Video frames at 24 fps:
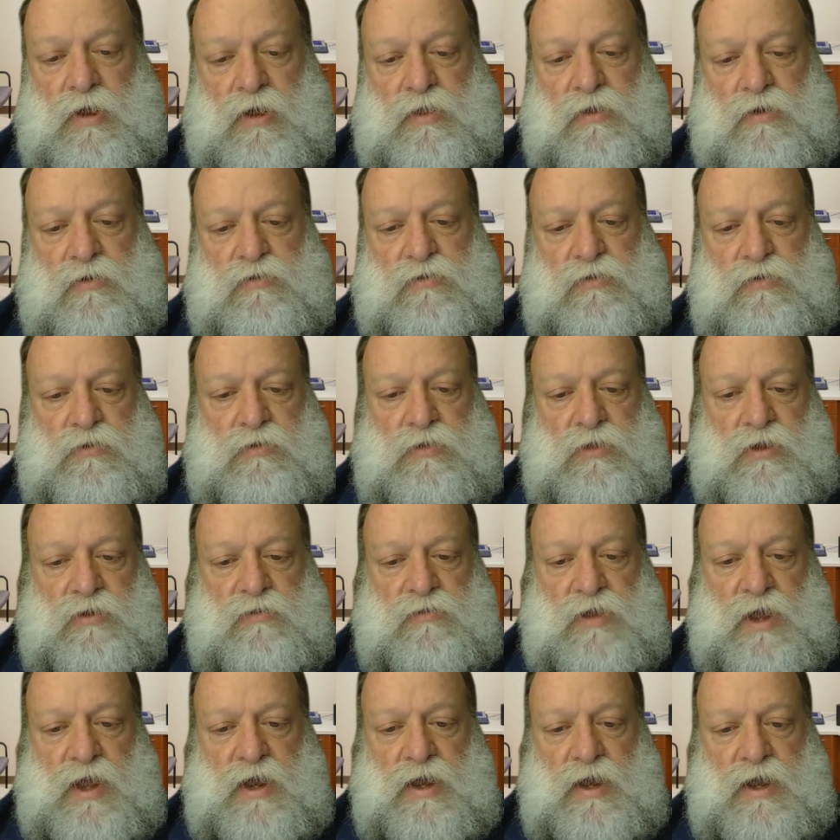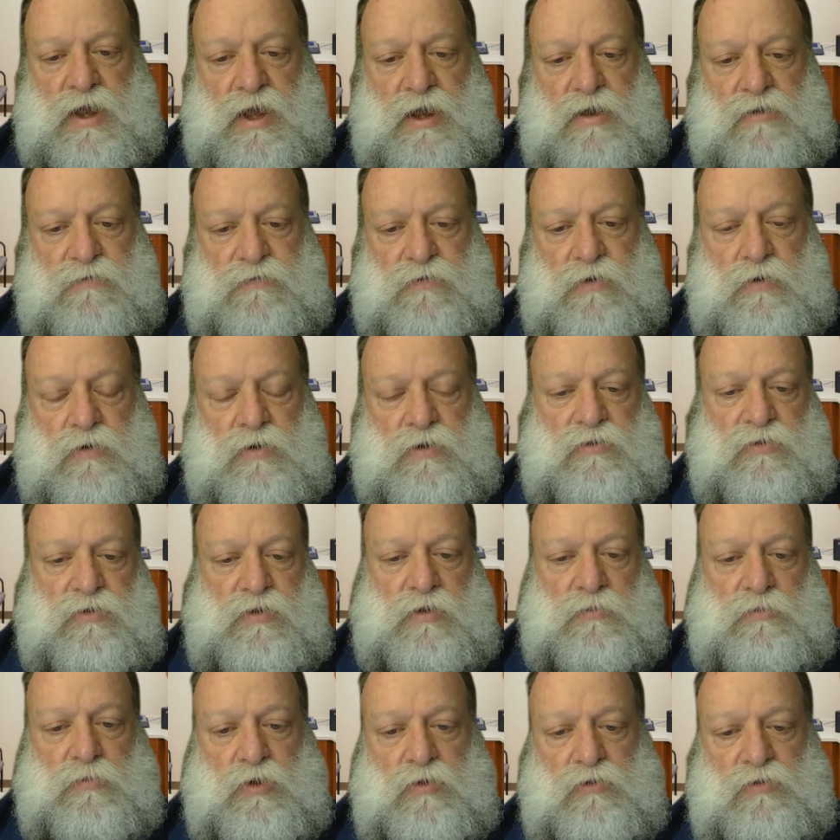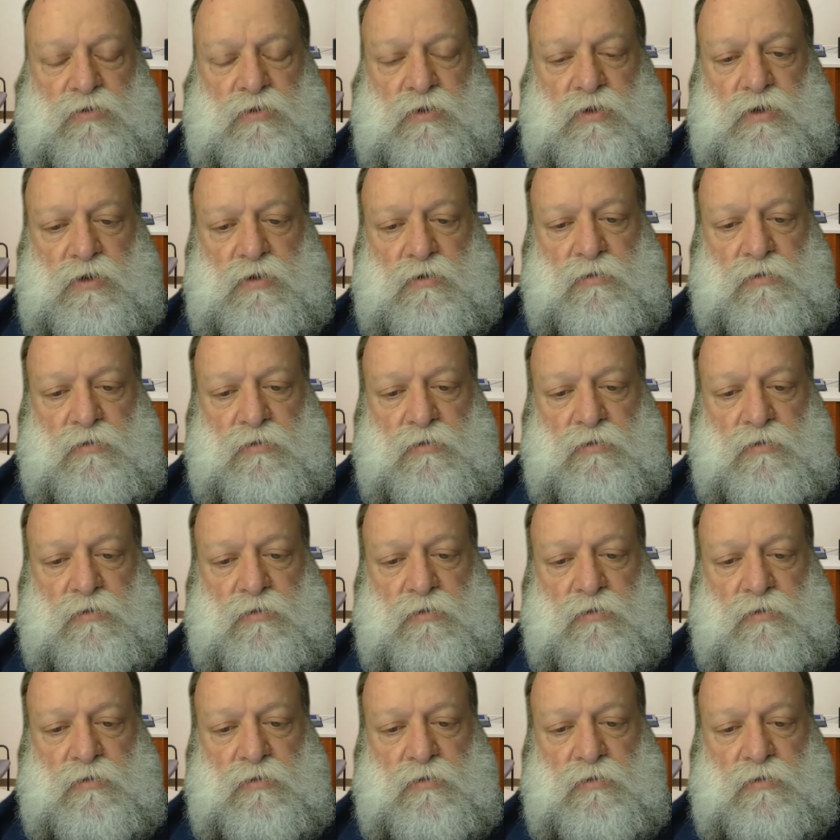There's two things I kind of focus on mostly